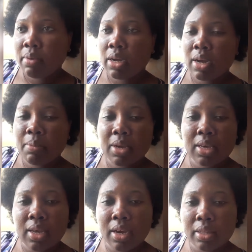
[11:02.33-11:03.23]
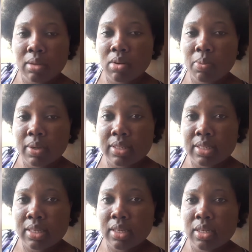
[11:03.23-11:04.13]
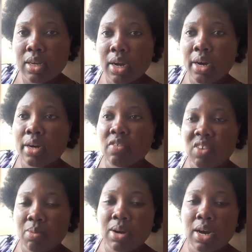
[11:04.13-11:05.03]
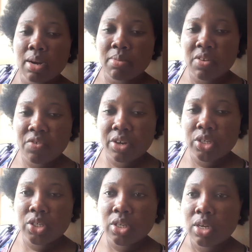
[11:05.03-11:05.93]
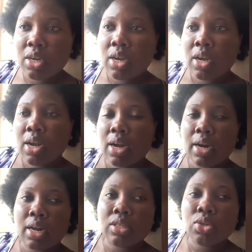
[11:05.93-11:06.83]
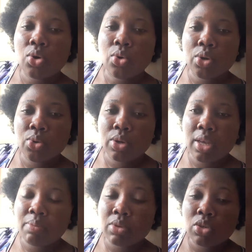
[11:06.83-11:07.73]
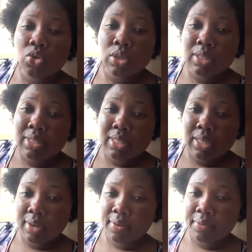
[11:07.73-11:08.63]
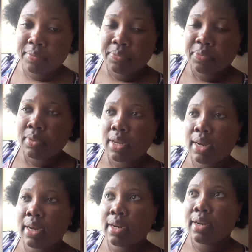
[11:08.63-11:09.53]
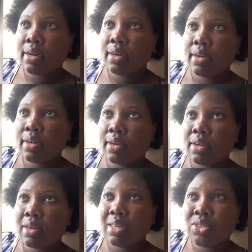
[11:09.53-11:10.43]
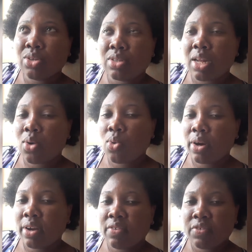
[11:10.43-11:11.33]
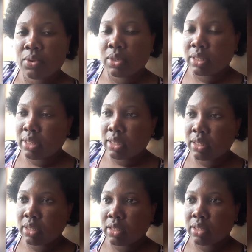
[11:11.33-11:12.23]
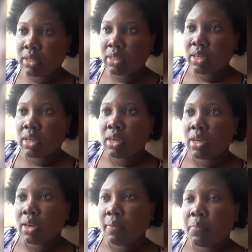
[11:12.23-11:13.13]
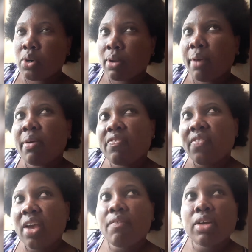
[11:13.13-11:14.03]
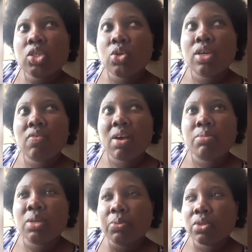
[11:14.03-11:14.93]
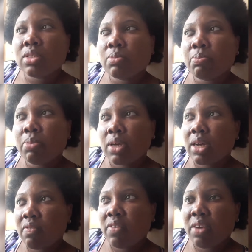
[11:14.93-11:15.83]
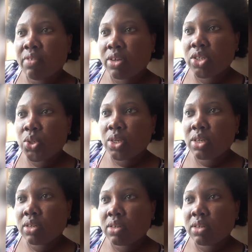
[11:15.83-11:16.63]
and I can't get a cup of tea or enough of a hot beverage. That's how you will get me to drink Ting. And that's just like one of a few instances. But like my favorite drink, if I'm supposed to pick a favorite drink,